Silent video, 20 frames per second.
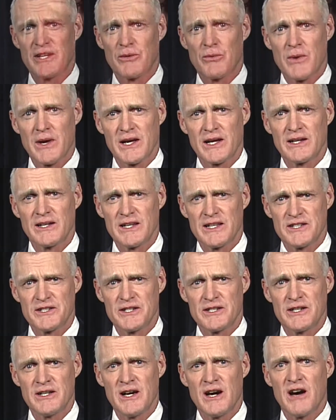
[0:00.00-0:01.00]
your
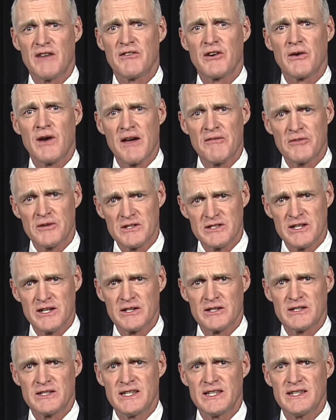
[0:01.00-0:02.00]
recognition of our efforts
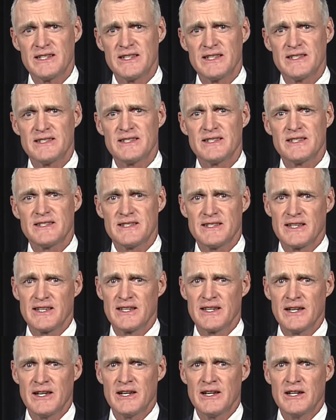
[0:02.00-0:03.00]
here at DTCC
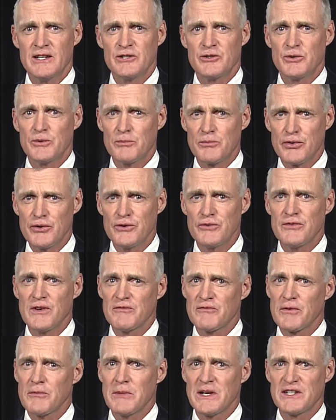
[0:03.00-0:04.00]
to improve
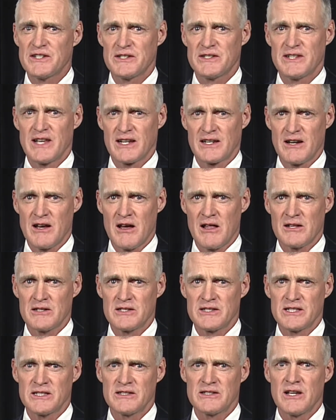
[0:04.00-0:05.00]
information
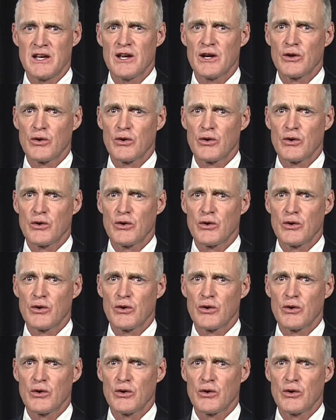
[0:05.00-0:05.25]
technologies,